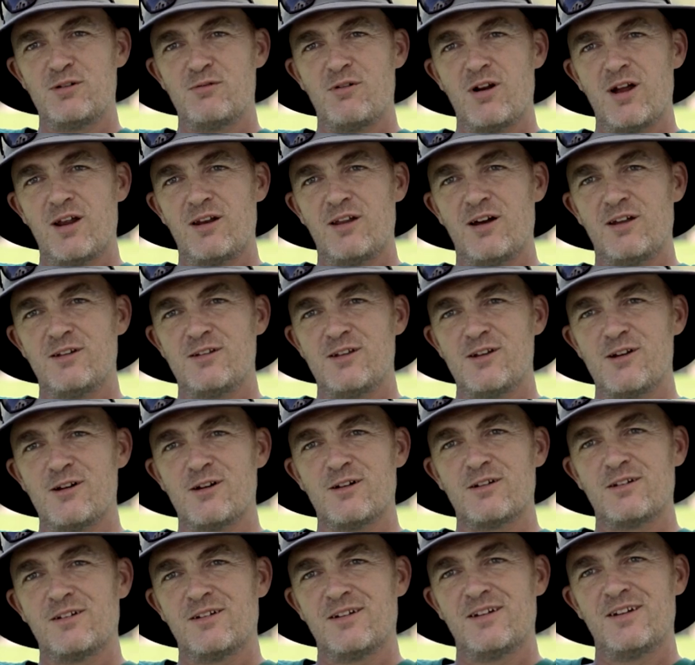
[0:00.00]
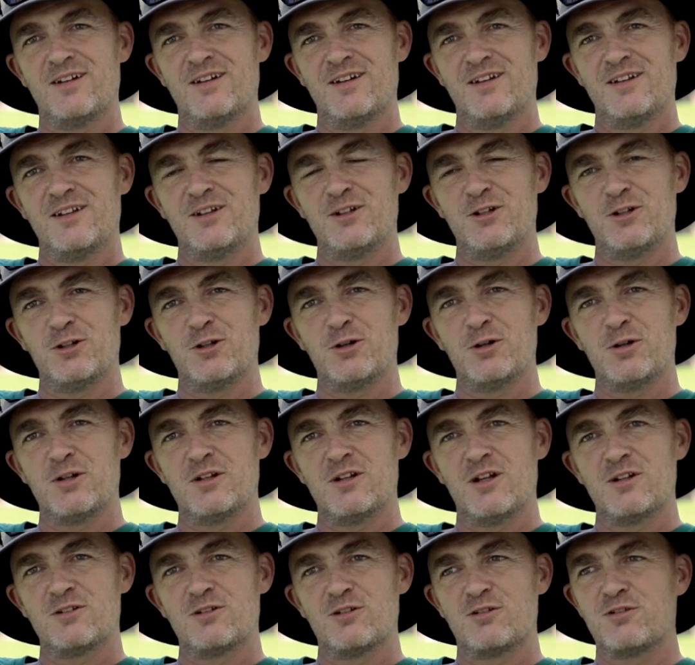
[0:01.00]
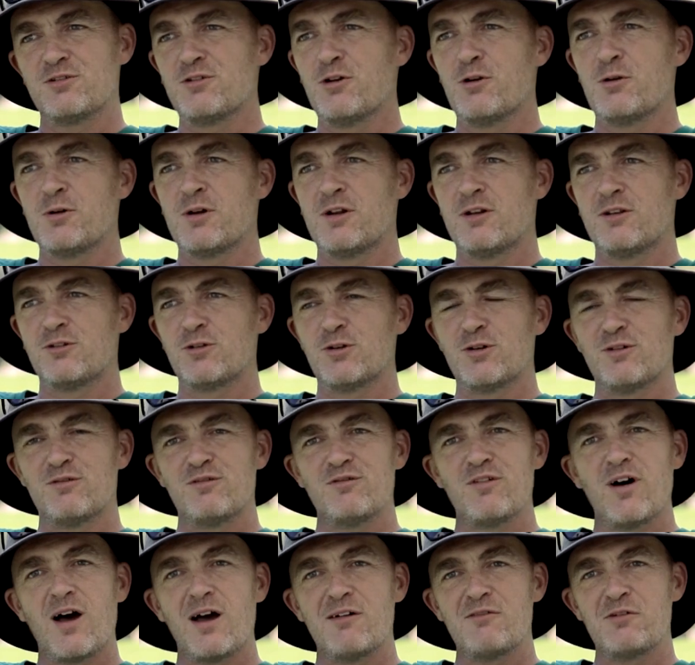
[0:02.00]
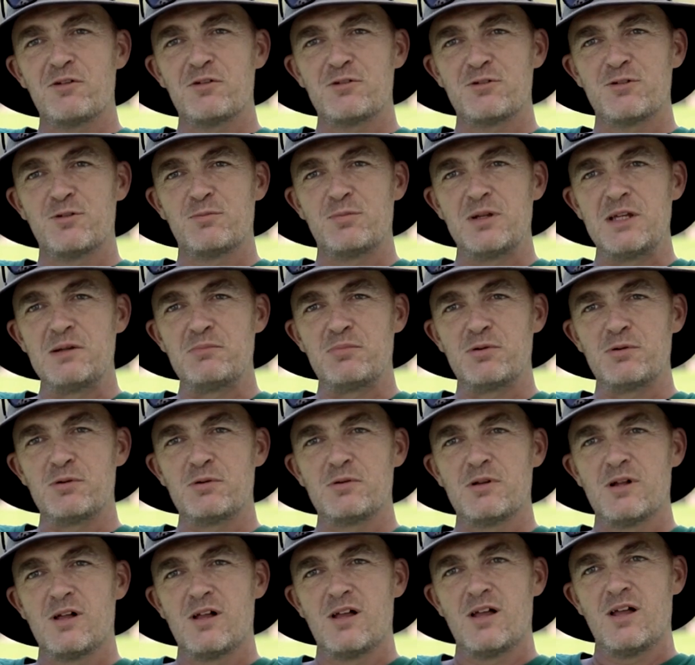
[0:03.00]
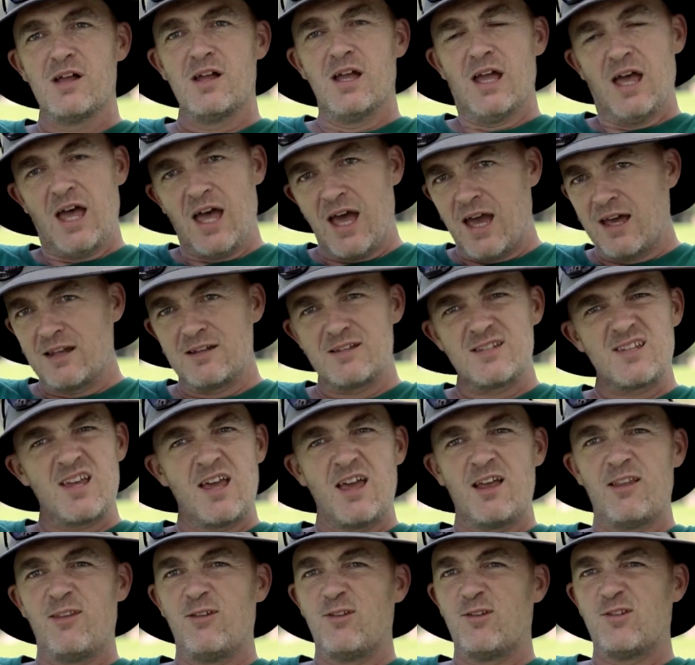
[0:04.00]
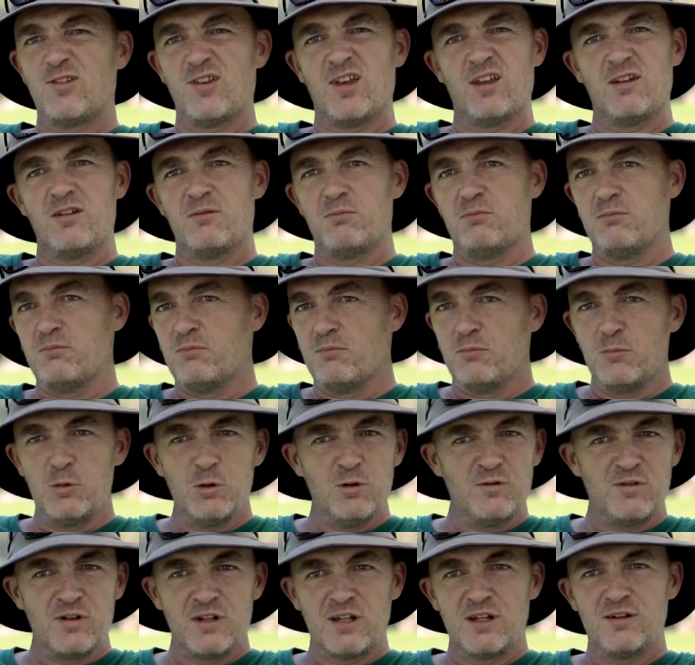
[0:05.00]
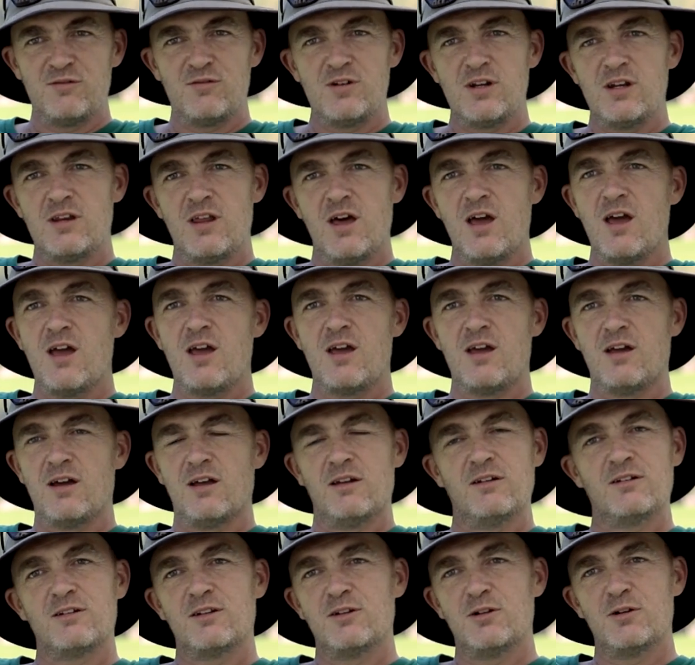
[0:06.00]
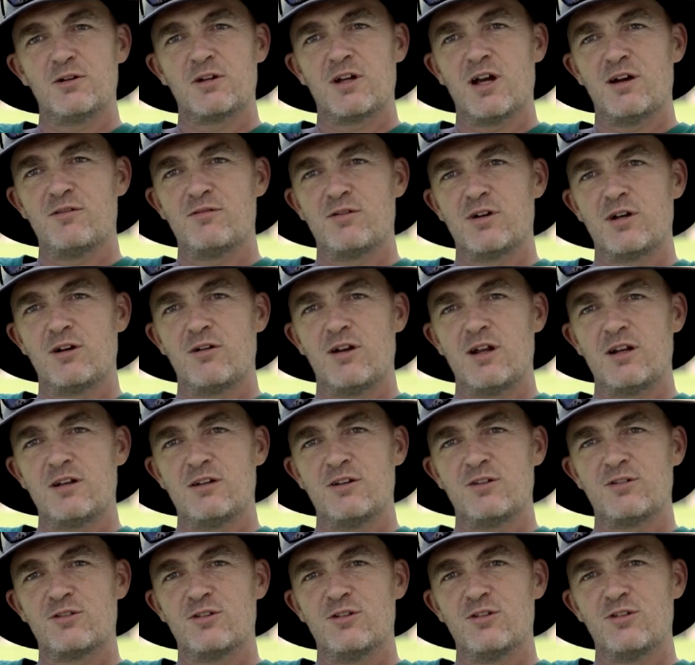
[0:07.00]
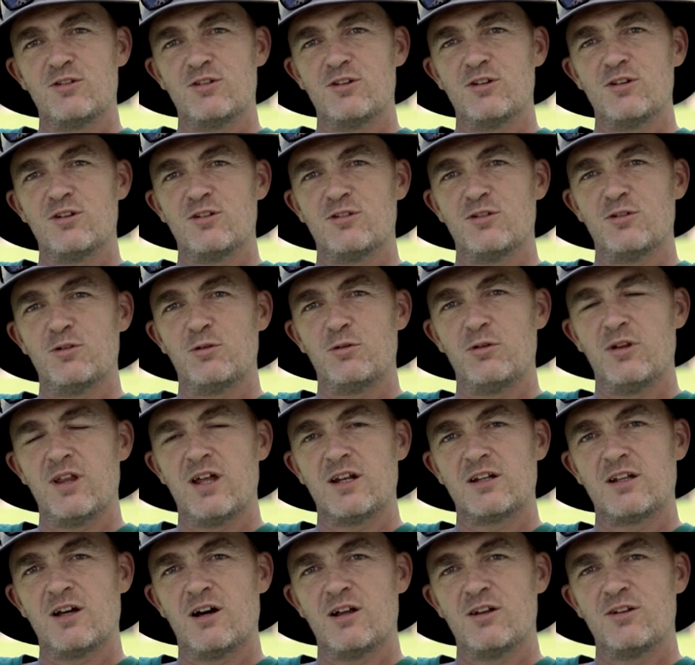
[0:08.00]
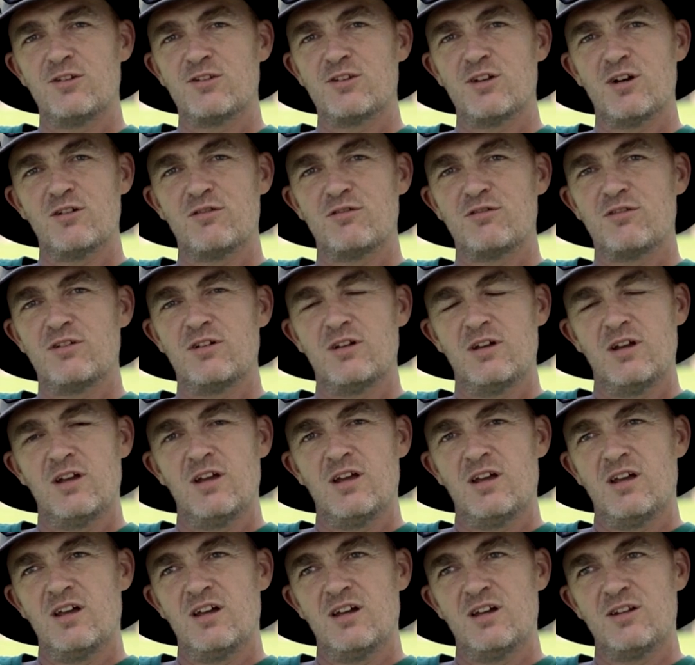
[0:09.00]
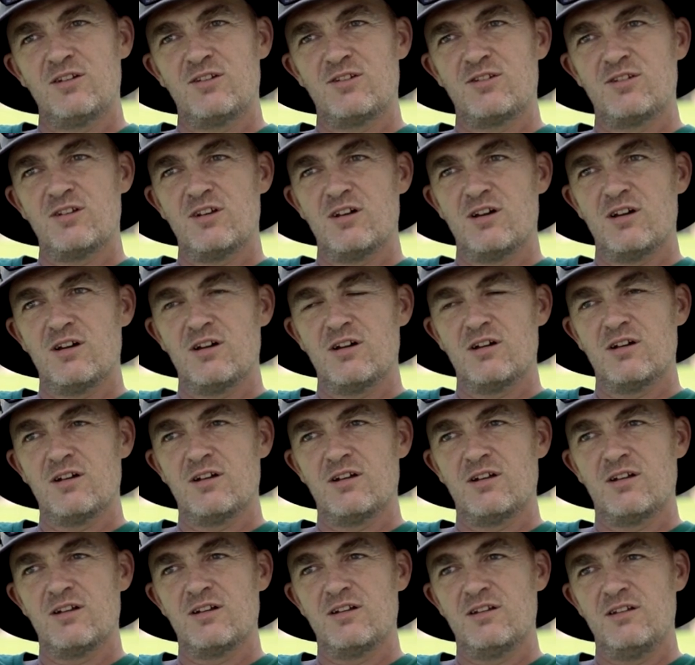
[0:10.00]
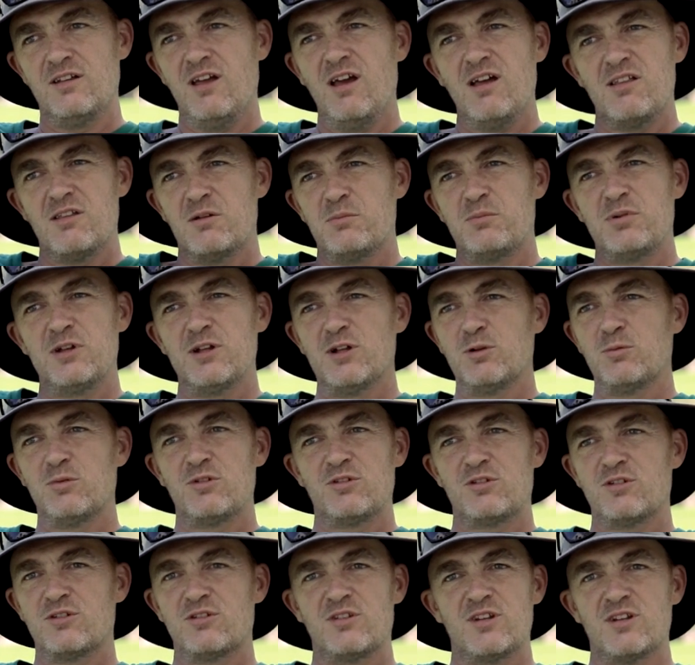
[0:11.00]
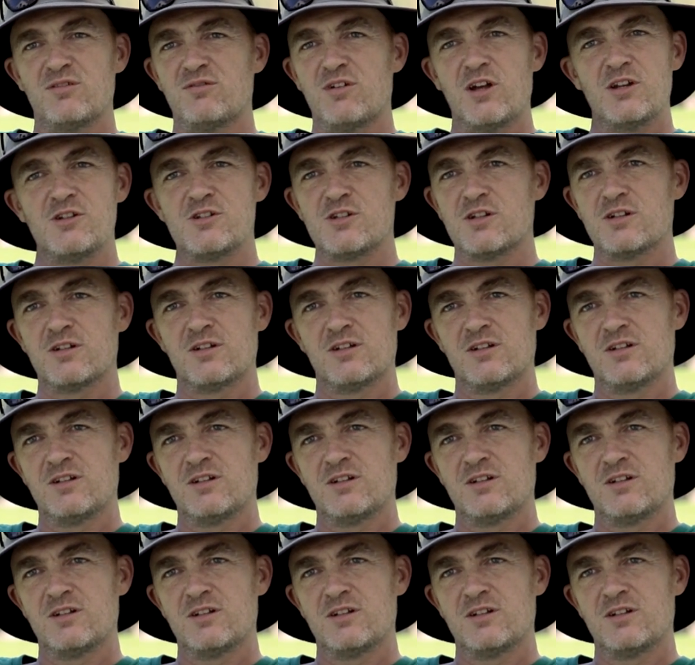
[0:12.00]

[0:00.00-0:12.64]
rad idea, you know, and to throw in sort of 500 people and tents and moving every day and, you know, covering great distances and all that kind of stuff. It's, yeah, the appeal was just the adventure.